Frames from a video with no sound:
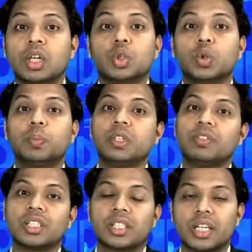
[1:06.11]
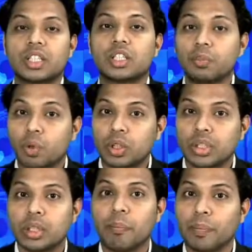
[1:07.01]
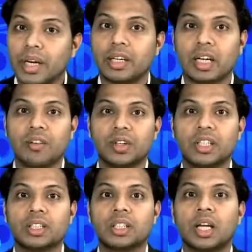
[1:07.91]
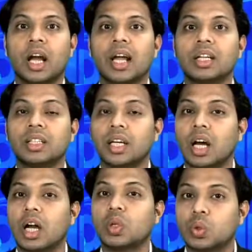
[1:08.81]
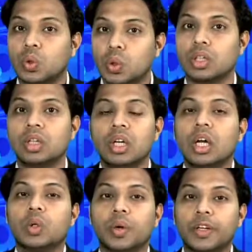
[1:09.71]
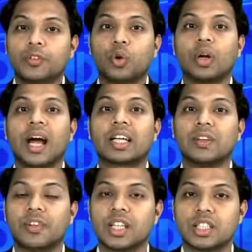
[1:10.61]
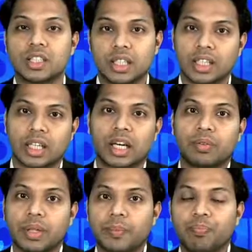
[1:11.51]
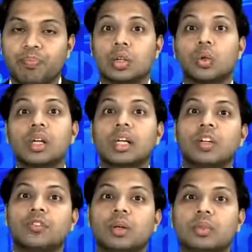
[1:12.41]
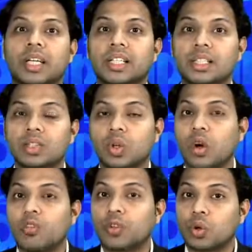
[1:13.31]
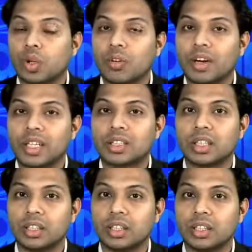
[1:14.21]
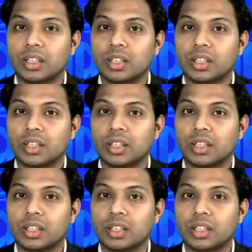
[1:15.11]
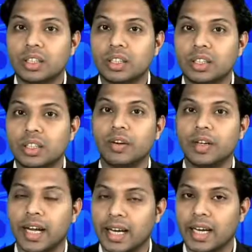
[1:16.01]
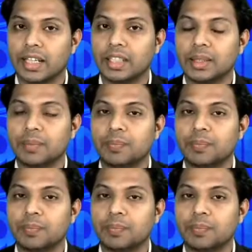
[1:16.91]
Two previous cases reported made recoveries, and there are total 24 active cases in the country. The total confirmed cases of coronavirus in New Zealand is 1,190.